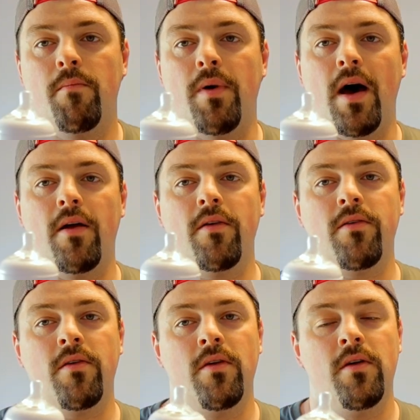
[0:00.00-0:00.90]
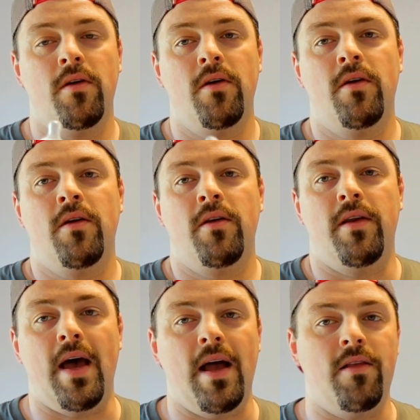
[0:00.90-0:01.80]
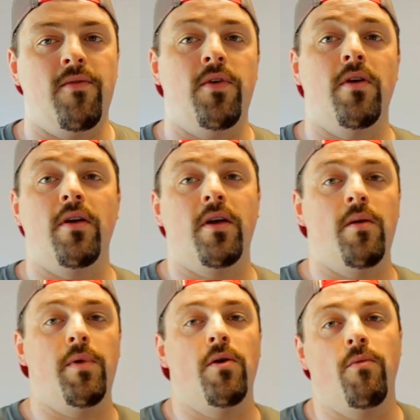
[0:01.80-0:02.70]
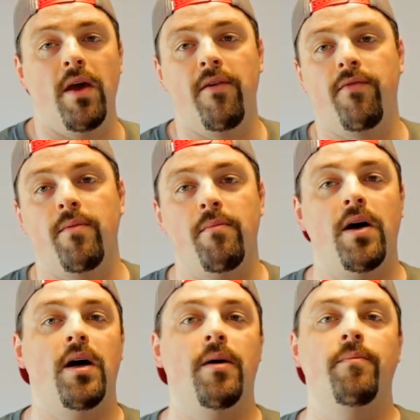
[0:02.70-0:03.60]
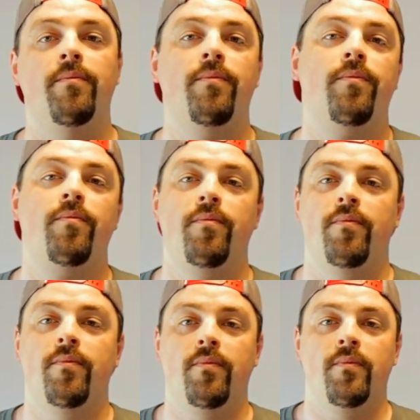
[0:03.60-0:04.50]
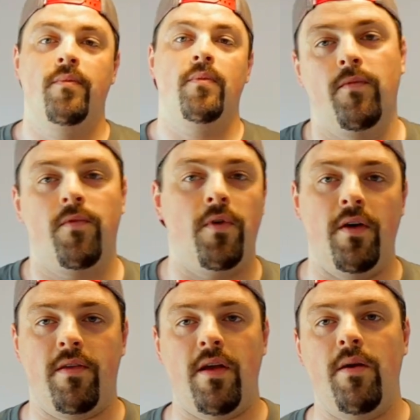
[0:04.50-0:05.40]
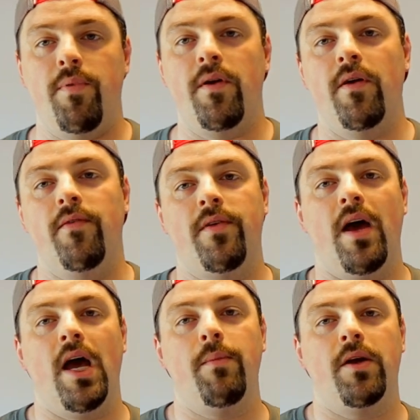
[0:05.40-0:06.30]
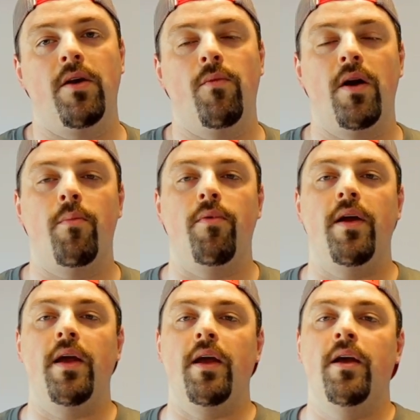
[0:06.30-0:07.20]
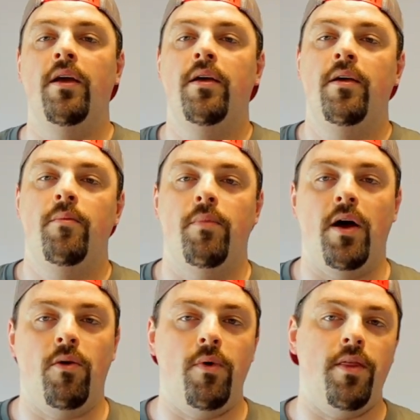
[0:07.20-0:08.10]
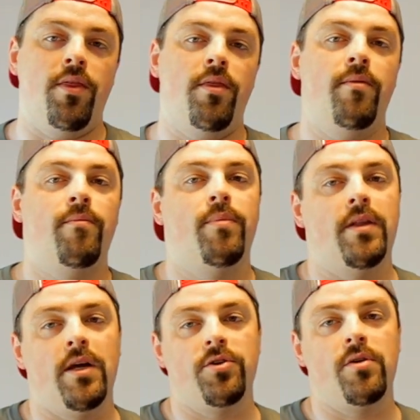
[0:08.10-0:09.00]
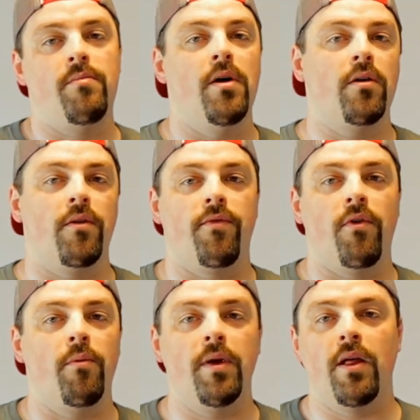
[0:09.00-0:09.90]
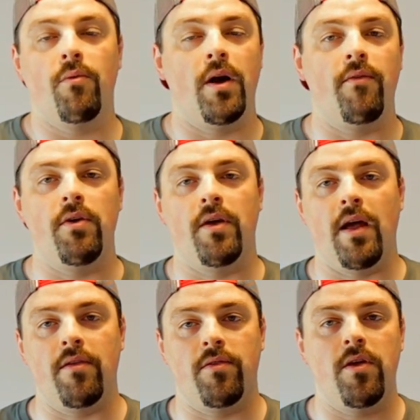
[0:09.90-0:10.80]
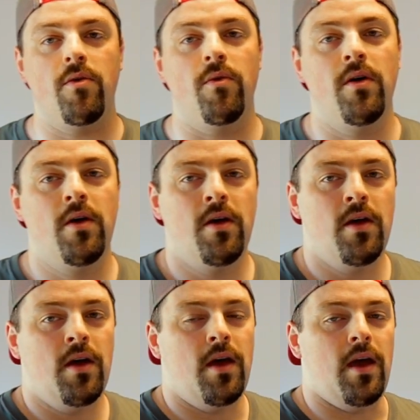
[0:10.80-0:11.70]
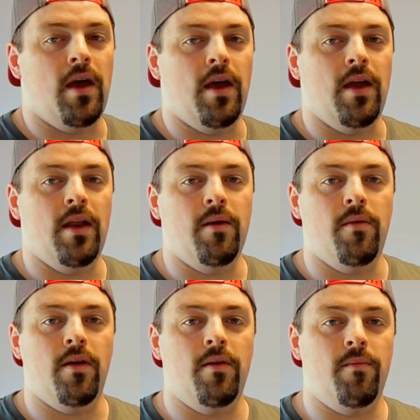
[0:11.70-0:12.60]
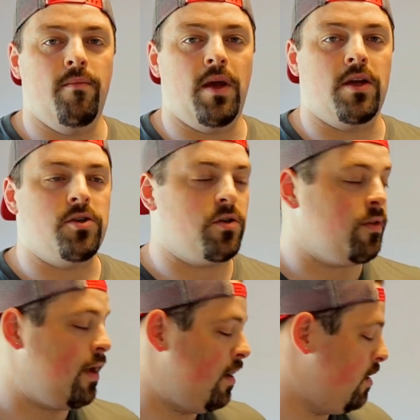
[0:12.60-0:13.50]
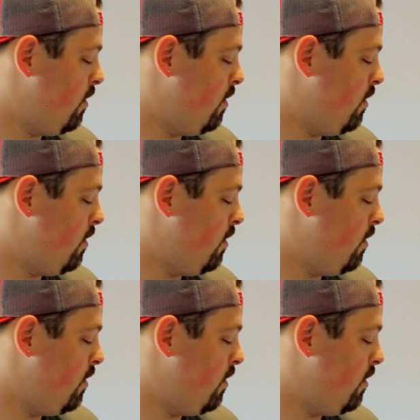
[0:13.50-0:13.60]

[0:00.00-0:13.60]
bottles. Dads, if you're going to be away from mom for an extended period of time, you're going to want to bring a bottle with potentially milk or formula, whatever you guys do, and making sure that